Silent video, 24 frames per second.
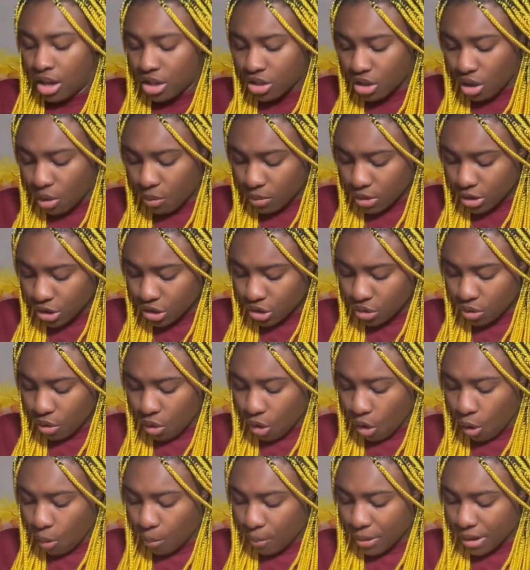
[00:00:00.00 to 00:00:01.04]
So once you
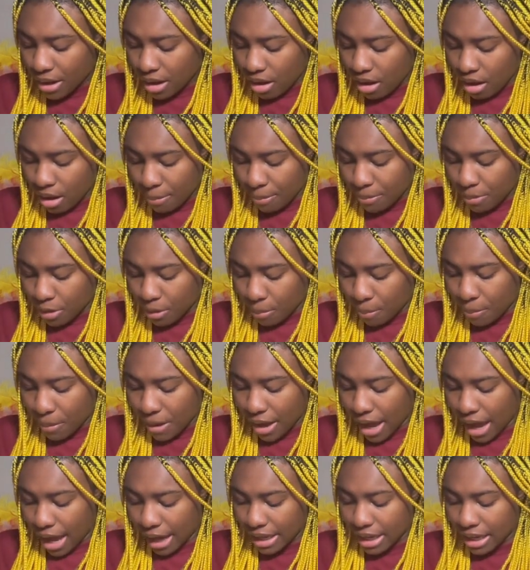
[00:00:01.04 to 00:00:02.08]
open up the
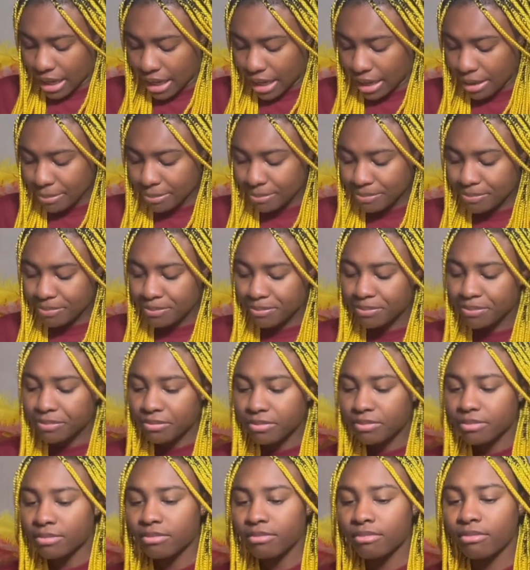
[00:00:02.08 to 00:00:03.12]
packet,
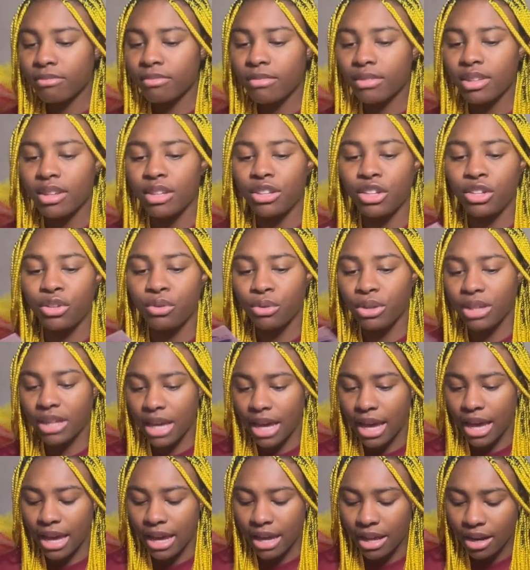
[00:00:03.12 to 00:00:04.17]
you
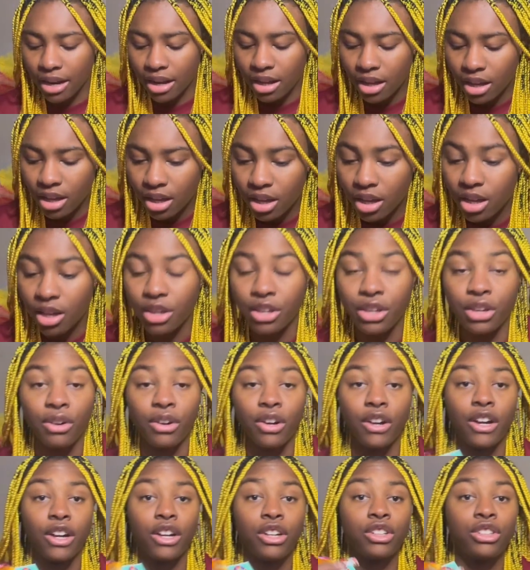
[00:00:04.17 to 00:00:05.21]
get
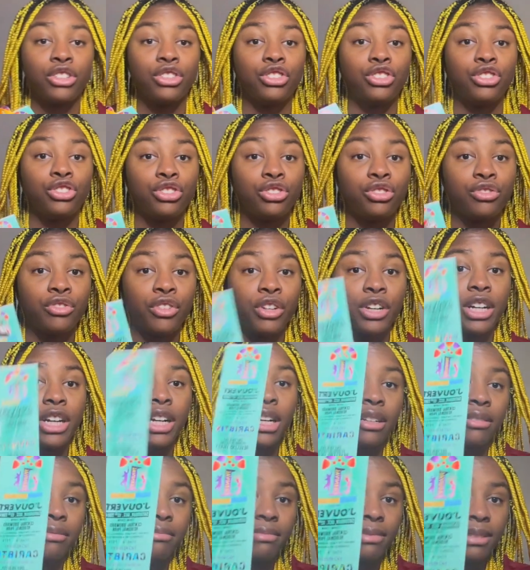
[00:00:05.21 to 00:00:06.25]
your
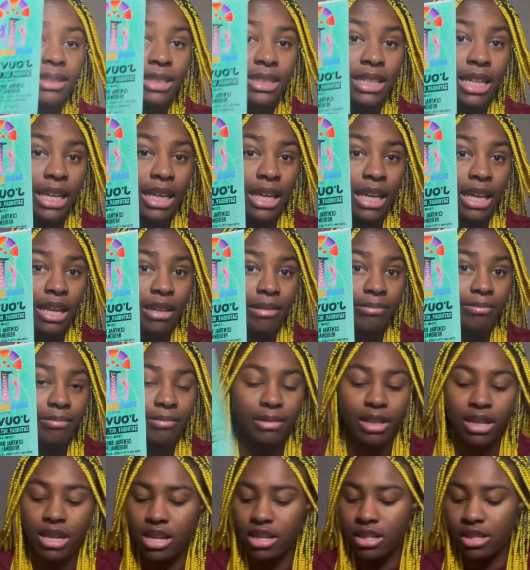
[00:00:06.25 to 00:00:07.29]
Juve ticket,
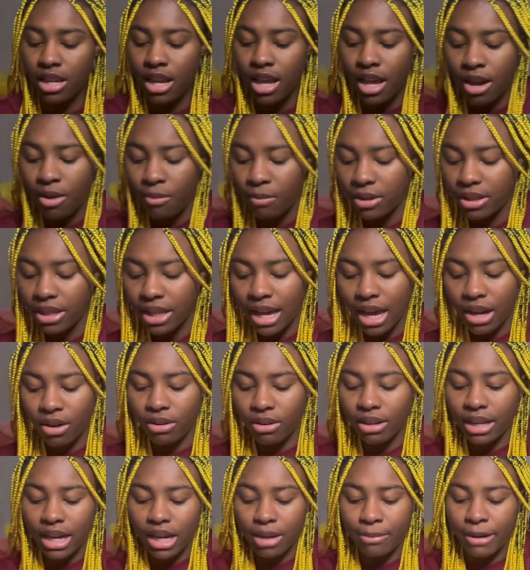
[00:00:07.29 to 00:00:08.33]
because one thing I
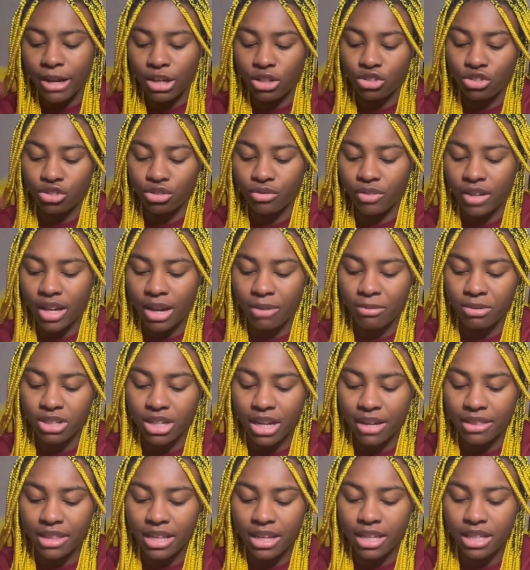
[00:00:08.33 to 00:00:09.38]
don't like about Juve, which
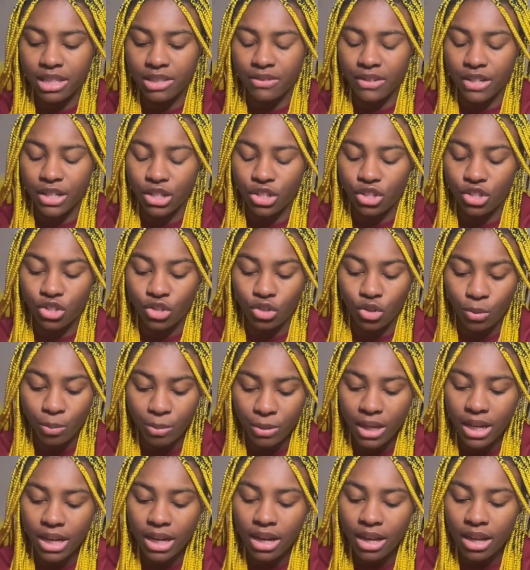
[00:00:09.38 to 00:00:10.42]
I think is very
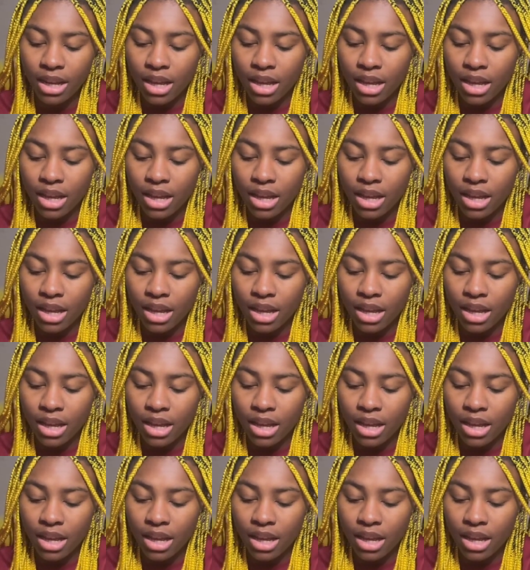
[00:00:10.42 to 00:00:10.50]
stupid,